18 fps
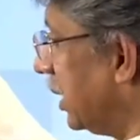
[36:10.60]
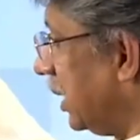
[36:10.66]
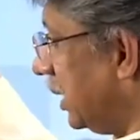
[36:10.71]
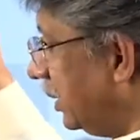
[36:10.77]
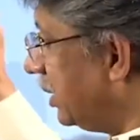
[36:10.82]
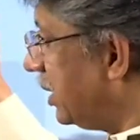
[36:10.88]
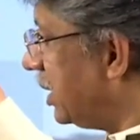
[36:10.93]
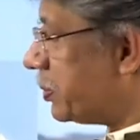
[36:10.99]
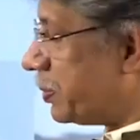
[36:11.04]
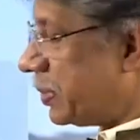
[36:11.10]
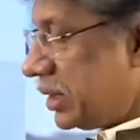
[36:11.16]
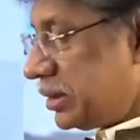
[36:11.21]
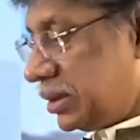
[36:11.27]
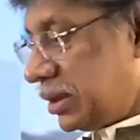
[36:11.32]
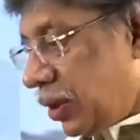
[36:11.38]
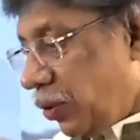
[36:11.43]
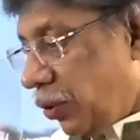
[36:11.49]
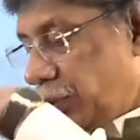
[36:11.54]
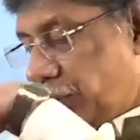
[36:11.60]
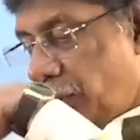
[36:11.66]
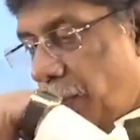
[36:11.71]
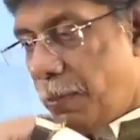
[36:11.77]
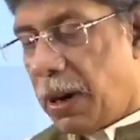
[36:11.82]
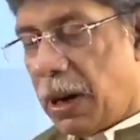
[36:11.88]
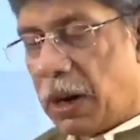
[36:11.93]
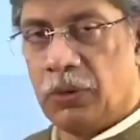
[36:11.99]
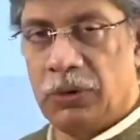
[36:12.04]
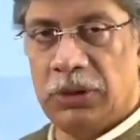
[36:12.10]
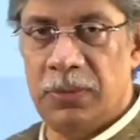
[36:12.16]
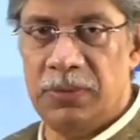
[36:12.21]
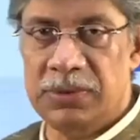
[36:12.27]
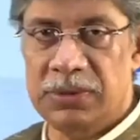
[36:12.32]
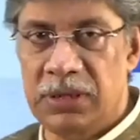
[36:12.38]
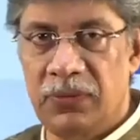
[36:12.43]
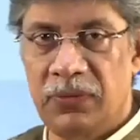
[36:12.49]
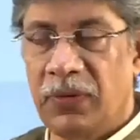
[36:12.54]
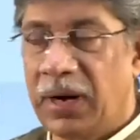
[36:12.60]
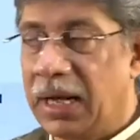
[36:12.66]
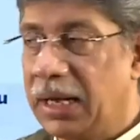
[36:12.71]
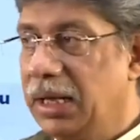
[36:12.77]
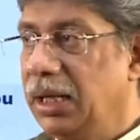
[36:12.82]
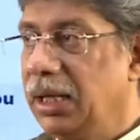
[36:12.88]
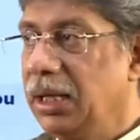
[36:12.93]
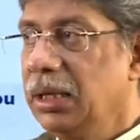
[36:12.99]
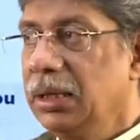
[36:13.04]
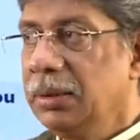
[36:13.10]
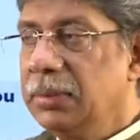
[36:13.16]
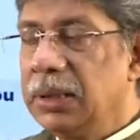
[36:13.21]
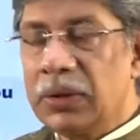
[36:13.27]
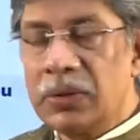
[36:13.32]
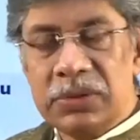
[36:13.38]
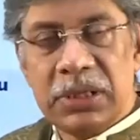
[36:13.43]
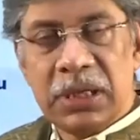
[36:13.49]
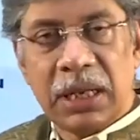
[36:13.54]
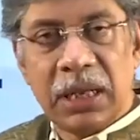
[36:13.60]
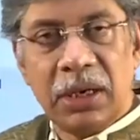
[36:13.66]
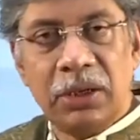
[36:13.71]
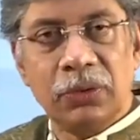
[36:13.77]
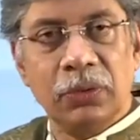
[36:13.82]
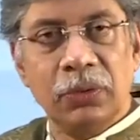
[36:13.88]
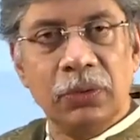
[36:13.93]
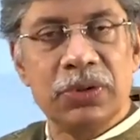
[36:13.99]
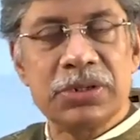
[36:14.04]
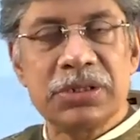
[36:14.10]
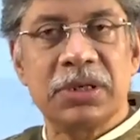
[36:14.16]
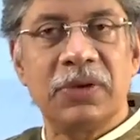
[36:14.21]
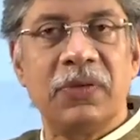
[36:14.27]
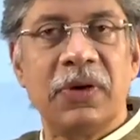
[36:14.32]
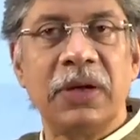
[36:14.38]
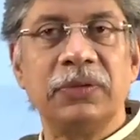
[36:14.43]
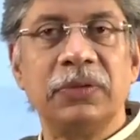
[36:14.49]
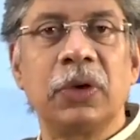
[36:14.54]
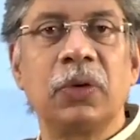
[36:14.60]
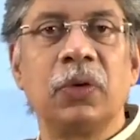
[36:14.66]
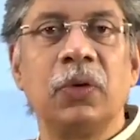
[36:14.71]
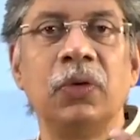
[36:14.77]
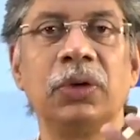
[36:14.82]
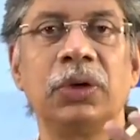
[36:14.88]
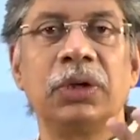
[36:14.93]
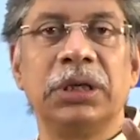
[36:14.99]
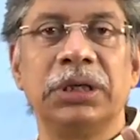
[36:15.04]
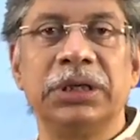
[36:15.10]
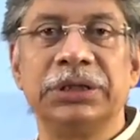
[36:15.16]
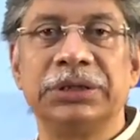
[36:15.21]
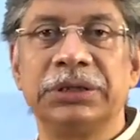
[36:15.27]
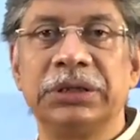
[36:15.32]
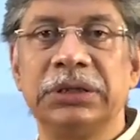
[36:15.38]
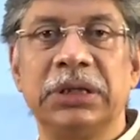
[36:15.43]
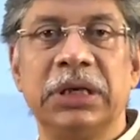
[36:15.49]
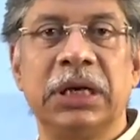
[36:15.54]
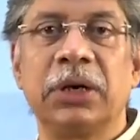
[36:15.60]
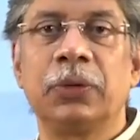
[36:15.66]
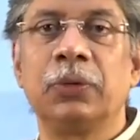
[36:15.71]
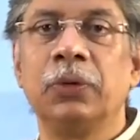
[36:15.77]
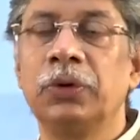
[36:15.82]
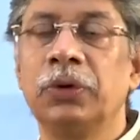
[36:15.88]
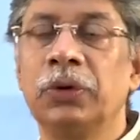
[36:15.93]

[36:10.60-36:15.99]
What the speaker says: in this place they go on to burrow themselves. Why? Because they cannot going to survive the cold conditions that are going